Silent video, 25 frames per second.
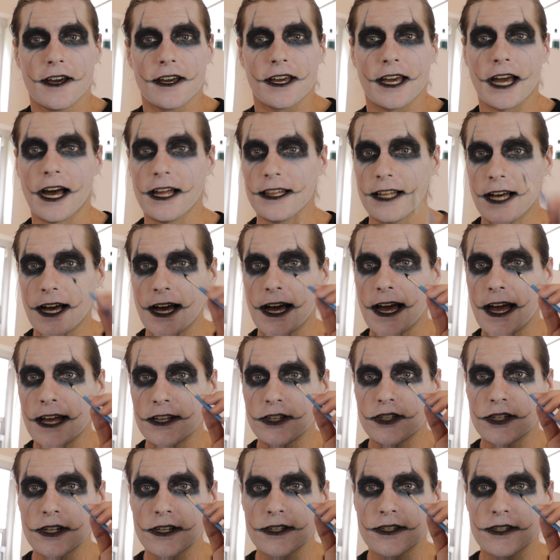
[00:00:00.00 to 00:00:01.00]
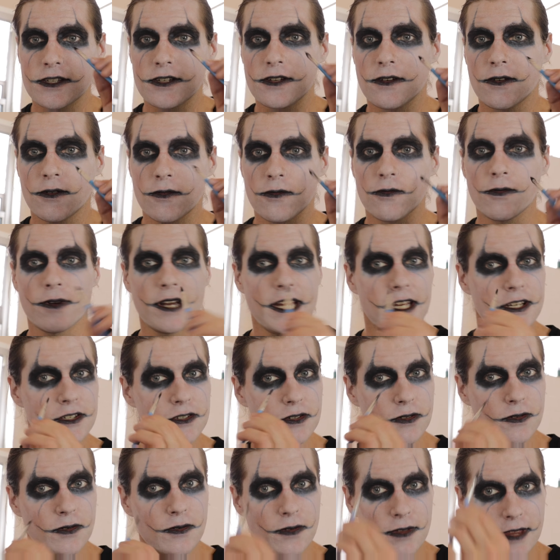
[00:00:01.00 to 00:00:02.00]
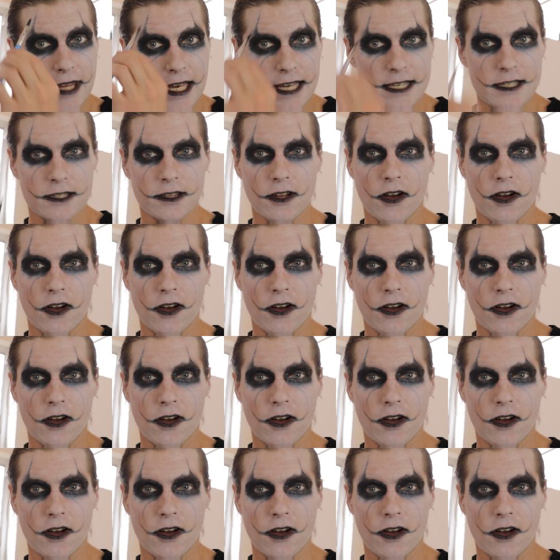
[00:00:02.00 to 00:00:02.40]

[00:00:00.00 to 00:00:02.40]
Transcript: color and just redo these